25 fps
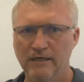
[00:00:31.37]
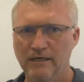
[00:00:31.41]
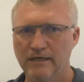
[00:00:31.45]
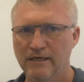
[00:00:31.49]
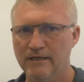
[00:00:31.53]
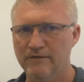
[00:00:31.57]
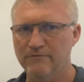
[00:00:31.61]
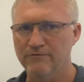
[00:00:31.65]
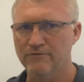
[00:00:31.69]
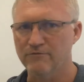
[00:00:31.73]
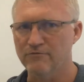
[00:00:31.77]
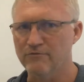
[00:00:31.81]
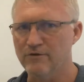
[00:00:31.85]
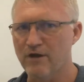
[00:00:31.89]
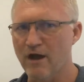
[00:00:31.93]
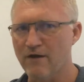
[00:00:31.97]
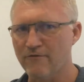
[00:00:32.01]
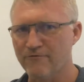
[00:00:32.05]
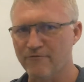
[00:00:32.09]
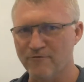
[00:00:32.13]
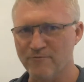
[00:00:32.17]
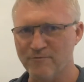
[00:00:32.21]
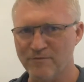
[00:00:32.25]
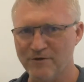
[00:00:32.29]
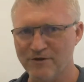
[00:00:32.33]
If you're not
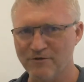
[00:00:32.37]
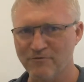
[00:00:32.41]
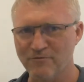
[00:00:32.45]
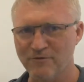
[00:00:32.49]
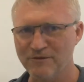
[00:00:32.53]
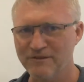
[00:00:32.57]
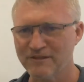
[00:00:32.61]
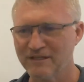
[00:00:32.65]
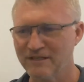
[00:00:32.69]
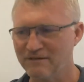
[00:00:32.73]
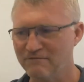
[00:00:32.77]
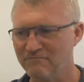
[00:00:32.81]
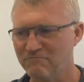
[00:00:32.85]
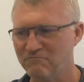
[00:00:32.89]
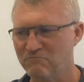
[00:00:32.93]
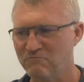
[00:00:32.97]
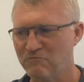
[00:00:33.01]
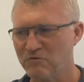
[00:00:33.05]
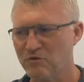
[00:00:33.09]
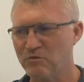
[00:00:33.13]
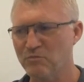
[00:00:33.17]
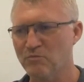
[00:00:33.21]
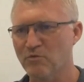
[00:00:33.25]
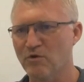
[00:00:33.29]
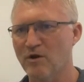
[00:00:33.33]
familiar with it,
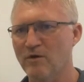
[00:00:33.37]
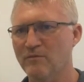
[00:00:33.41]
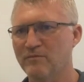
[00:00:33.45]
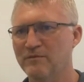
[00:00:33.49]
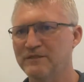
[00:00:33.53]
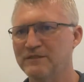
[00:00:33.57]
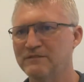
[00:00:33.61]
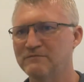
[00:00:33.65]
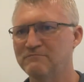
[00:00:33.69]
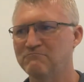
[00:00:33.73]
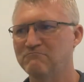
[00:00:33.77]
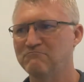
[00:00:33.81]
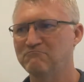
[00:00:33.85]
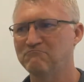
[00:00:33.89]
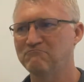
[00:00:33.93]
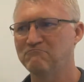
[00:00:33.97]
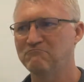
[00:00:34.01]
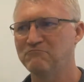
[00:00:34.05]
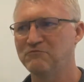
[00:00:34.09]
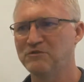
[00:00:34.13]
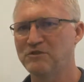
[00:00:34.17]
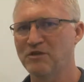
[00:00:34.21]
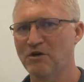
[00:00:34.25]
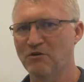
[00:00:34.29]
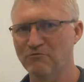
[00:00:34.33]
you probably
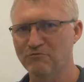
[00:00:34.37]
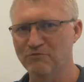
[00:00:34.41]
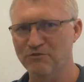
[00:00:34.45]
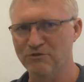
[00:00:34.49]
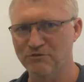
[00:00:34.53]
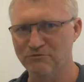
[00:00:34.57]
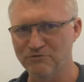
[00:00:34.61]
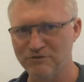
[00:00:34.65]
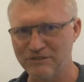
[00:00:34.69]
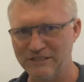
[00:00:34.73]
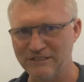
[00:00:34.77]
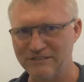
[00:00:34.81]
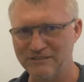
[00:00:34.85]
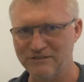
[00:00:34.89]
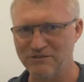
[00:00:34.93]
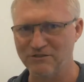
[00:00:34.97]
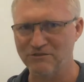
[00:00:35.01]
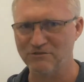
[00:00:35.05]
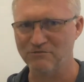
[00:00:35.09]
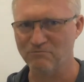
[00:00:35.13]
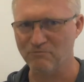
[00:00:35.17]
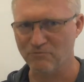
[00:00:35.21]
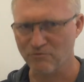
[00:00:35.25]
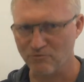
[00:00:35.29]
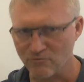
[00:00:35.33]
don't use it, so you
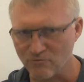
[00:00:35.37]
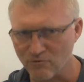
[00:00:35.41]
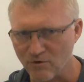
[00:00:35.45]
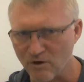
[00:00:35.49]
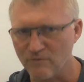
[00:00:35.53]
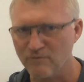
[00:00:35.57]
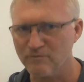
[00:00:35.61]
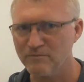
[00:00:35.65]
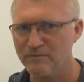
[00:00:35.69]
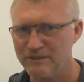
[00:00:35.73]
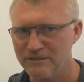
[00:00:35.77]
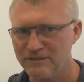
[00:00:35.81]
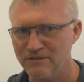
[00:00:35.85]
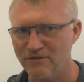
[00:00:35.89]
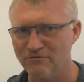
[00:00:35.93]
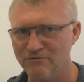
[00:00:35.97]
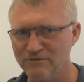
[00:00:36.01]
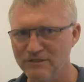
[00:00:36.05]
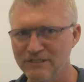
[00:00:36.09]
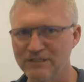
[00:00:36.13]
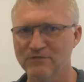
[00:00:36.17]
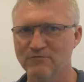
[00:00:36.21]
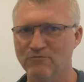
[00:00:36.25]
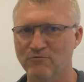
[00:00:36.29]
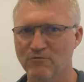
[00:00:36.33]
probably don't
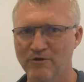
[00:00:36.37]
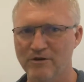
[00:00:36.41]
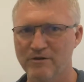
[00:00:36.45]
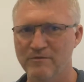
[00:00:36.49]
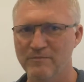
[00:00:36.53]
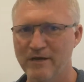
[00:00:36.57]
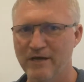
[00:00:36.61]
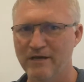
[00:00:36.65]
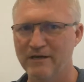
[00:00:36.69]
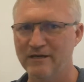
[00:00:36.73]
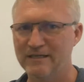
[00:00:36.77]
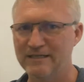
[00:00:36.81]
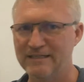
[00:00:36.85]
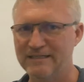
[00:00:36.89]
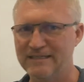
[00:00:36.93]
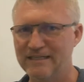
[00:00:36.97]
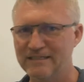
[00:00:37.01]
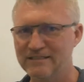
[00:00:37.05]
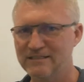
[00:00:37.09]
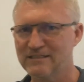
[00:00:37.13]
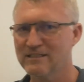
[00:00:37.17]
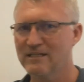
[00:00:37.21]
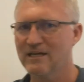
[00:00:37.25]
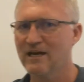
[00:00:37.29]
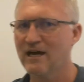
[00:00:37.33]
need to worry about it, and
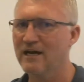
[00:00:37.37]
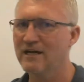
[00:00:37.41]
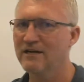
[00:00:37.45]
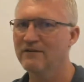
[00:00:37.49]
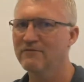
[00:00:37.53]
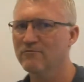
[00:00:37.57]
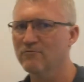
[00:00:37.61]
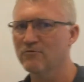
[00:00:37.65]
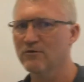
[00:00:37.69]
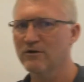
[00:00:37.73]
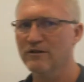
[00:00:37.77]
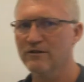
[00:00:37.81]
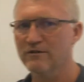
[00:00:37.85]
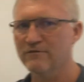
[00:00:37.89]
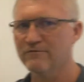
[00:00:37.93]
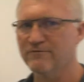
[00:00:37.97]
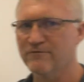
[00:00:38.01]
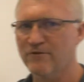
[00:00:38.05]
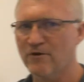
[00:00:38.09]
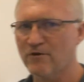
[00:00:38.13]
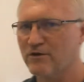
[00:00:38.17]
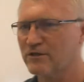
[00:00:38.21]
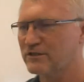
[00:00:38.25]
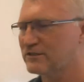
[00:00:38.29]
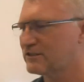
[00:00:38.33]
that's kind of one of the
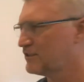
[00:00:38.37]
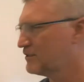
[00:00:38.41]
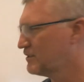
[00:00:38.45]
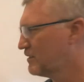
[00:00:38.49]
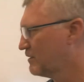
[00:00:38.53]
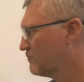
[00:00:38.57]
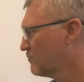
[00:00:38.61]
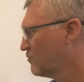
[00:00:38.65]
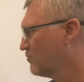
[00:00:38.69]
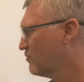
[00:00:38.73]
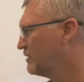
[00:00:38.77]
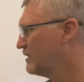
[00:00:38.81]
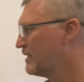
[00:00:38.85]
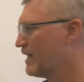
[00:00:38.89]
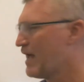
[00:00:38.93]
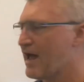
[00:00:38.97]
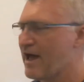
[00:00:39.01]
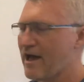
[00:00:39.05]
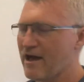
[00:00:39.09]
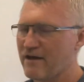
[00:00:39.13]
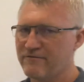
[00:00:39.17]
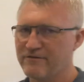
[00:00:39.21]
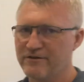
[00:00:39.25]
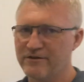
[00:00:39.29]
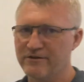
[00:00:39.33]
focuses I'm going to
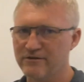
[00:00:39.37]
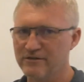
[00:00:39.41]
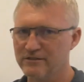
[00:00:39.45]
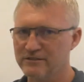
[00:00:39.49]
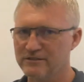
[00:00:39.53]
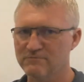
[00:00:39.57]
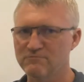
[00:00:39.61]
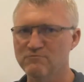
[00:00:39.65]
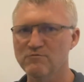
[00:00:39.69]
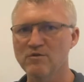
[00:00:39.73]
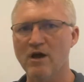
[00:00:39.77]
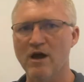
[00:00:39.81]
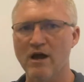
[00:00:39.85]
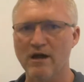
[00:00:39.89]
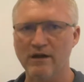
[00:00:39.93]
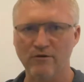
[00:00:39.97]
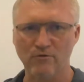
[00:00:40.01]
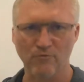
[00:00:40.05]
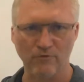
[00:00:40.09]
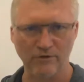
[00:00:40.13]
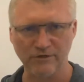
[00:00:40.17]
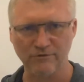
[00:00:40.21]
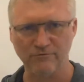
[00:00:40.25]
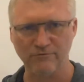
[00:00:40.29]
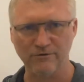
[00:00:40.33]
have here, because I'm not
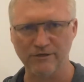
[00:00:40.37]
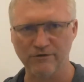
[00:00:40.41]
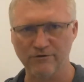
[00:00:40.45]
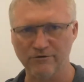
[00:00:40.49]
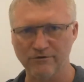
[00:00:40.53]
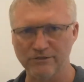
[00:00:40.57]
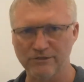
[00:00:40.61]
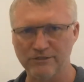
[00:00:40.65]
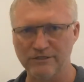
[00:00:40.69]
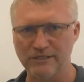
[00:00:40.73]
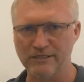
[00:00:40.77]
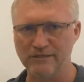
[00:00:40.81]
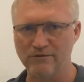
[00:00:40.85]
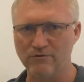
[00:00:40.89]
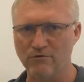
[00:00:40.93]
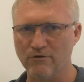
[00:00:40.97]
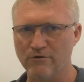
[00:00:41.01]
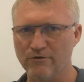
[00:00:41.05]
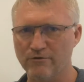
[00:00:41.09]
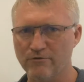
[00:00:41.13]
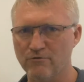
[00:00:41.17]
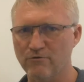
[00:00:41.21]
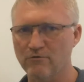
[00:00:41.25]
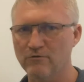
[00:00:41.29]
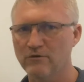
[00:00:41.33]
going to regurgitate the
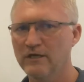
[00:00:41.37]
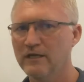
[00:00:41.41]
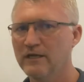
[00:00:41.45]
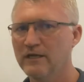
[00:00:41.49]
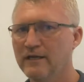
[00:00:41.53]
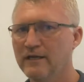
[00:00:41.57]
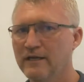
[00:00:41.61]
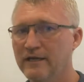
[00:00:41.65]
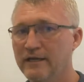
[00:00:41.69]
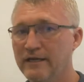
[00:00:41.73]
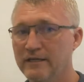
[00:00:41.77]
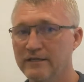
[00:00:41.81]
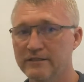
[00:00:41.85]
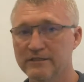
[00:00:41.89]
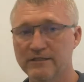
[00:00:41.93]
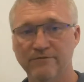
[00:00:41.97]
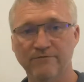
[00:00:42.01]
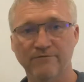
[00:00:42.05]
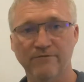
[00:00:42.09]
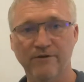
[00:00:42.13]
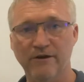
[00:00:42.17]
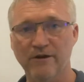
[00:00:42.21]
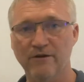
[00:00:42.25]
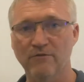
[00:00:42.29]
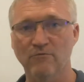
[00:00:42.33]
article. It is a
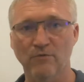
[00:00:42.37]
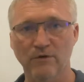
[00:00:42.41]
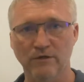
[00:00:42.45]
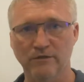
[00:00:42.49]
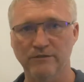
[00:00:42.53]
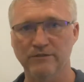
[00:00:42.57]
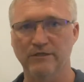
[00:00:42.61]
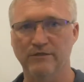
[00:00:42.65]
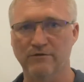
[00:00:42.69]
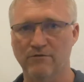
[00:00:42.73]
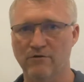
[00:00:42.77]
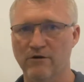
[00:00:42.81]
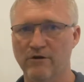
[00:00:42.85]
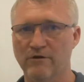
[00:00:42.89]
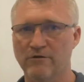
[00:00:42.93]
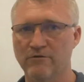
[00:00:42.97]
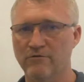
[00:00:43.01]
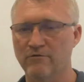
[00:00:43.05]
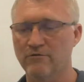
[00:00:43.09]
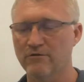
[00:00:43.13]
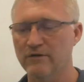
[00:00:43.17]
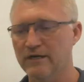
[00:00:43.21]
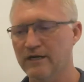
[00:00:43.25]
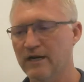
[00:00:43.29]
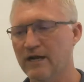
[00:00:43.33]
very well done
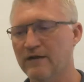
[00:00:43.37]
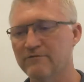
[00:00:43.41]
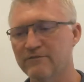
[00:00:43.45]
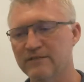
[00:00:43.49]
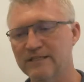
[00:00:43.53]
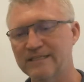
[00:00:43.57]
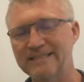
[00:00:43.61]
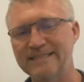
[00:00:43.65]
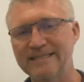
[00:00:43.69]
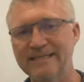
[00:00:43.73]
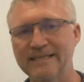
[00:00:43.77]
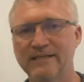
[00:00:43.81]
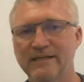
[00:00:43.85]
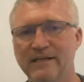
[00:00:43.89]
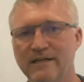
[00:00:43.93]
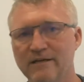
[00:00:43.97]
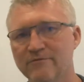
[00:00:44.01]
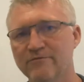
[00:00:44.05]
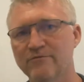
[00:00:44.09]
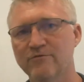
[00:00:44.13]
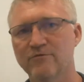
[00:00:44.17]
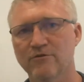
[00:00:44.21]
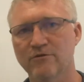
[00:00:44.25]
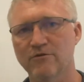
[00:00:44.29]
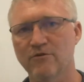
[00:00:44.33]
article, and I've linked it and a
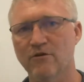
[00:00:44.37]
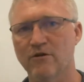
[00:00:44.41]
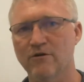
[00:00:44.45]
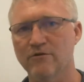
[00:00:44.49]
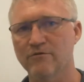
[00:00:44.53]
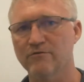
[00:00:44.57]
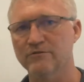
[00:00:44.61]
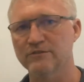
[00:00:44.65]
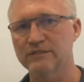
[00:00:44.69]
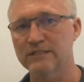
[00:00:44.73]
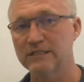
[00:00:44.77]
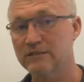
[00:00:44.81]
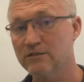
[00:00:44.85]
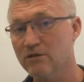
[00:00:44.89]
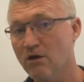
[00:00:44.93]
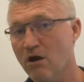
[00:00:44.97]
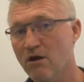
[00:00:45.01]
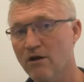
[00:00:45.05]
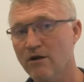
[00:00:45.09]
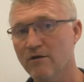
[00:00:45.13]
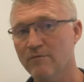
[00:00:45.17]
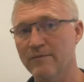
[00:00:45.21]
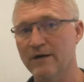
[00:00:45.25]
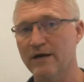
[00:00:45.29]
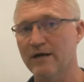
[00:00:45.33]
few other articles that
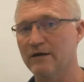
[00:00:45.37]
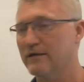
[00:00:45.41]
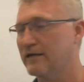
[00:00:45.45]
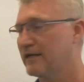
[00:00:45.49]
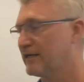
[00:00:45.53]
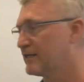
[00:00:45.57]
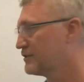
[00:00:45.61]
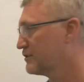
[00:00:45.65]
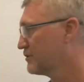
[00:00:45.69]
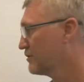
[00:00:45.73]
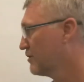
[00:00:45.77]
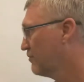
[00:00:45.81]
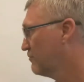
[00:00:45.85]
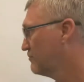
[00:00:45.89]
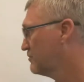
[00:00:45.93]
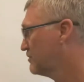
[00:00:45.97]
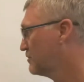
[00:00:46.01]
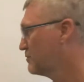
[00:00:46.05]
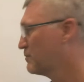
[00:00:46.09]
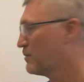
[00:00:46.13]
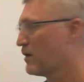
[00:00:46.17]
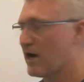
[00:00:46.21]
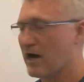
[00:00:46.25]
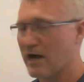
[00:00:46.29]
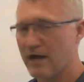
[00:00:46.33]
talk about
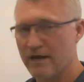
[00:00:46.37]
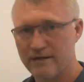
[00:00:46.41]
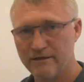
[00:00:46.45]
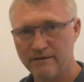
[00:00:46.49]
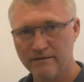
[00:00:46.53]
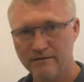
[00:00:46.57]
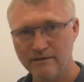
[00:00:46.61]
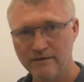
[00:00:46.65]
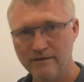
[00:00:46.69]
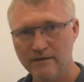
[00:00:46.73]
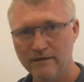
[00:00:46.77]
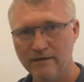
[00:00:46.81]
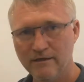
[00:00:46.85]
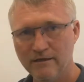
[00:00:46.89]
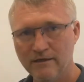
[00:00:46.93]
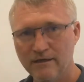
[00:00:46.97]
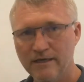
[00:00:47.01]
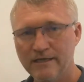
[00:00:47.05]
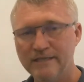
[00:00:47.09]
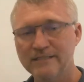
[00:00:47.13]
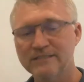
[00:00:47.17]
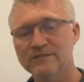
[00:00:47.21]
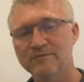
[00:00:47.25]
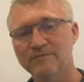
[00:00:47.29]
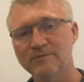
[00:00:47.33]
XcodeSpy
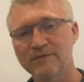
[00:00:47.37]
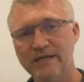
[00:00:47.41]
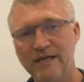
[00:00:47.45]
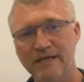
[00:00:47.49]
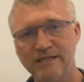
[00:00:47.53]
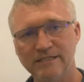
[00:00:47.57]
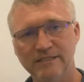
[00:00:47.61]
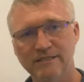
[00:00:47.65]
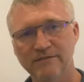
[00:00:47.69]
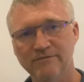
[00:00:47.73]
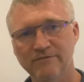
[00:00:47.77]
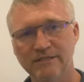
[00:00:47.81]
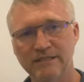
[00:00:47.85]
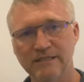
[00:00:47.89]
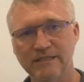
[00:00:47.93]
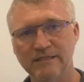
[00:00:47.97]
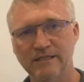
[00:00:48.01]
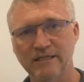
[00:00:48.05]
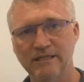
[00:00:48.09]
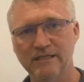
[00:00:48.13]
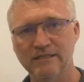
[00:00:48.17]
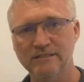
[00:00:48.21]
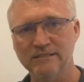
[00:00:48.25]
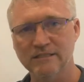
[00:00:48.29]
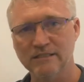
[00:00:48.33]
and some of the activity
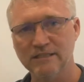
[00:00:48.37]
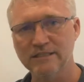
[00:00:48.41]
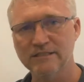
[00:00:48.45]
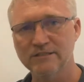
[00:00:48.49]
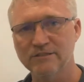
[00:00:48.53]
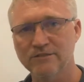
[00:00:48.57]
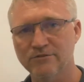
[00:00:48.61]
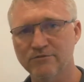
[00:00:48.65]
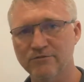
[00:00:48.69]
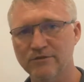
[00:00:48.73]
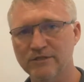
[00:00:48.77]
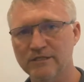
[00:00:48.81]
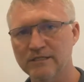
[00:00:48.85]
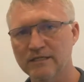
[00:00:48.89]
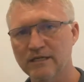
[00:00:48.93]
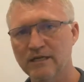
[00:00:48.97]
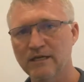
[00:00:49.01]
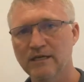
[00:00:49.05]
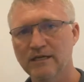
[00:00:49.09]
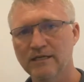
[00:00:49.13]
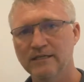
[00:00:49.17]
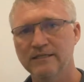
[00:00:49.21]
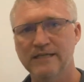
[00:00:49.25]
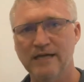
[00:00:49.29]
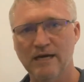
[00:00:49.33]
that is linked to it
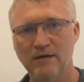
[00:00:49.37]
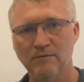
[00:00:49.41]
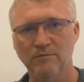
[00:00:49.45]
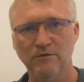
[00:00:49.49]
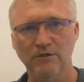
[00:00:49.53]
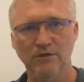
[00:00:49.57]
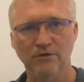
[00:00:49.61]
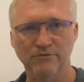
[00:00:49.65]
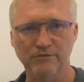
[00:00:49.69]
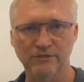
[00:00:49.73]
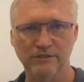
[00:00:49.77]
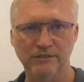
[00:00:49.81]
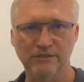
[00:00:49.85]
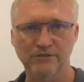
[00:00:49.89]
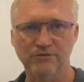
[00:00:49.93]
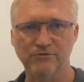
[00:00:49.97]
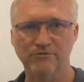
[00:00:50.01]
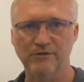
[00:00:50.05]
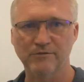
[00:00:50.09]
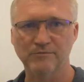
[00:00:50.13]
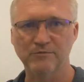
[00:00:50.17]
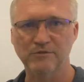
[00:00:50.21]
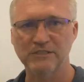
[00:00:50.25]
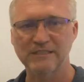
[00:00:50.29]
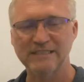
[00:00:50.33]
down below in the
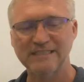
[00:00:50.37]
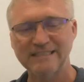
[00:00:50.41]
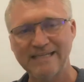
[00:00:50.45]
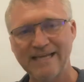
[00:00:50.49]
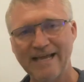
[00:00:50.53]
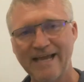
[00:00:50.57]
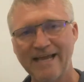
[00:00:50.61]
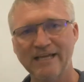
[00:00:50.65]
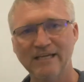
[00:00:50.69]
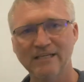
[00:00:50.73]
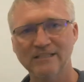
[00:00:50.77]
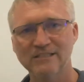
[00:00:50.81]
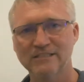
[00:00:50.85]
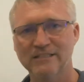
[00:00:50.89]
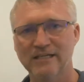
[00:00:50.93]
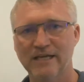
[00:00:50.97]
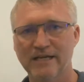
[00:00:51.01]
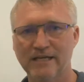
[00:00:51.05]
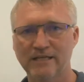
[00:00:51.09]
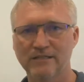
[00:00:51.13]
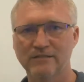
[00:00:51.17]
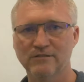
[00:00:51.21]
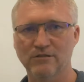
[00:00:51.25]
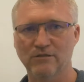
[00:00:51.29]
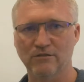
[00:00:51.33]
description. Take a
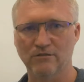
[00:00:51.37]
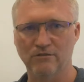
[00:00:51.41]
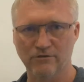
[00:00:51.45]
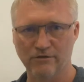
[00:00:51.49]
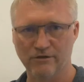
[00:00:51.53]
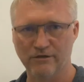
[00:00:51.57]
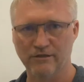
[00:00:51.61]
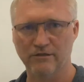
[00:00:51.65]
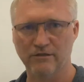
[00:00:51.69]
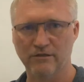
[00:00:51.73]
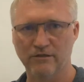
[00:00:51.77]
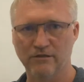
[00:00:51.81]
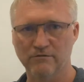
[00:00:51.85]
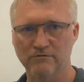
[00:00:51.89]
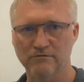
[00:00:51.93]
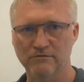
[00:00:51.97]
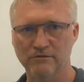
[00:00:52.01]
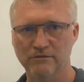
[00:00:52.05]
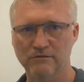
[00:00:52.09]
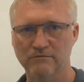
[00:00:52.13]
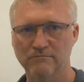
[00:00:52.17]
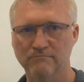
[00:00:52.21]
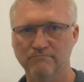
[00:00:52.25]
second to look at those.